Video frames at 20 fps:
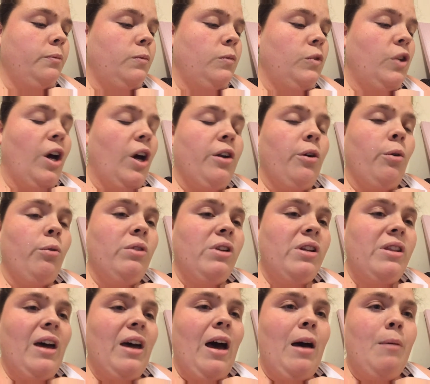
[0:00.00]
not
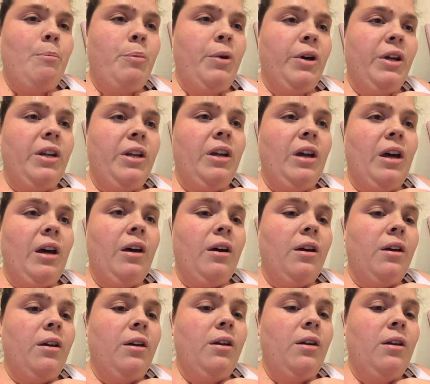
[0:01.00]
only that,
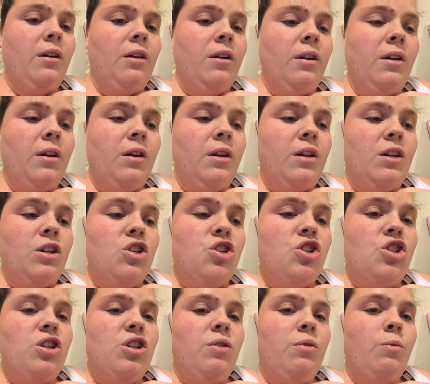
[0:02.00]
but
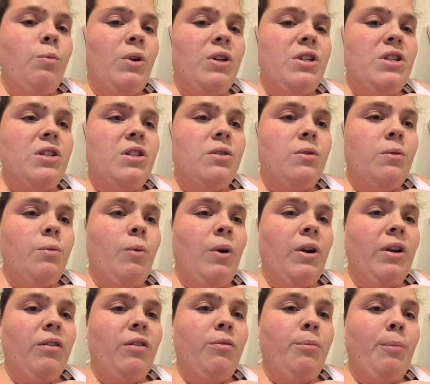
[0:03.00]
she was
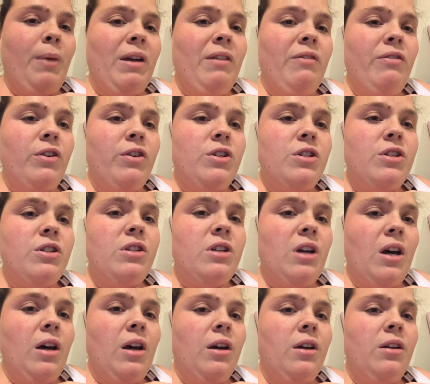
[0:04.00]
one of my first
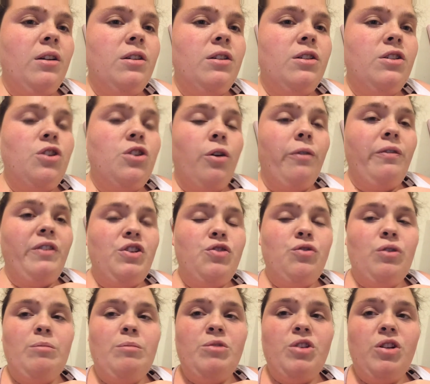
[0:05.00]
Dolphy
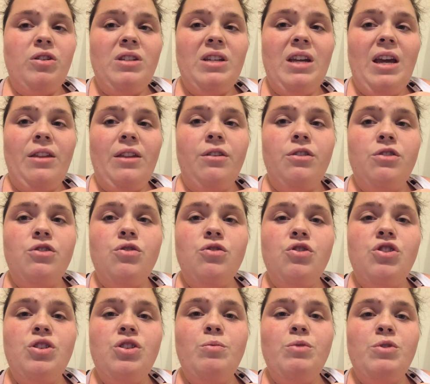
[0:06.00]
Dreams altogether. So
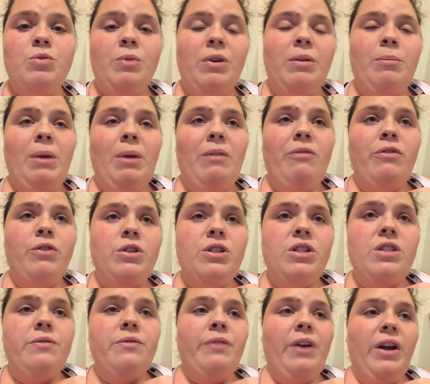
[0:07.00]
she was one of my
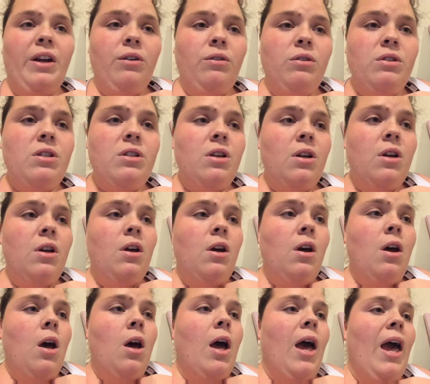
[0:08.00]
first vinyls.
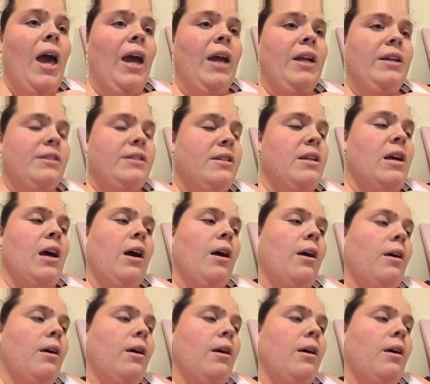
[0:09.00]
And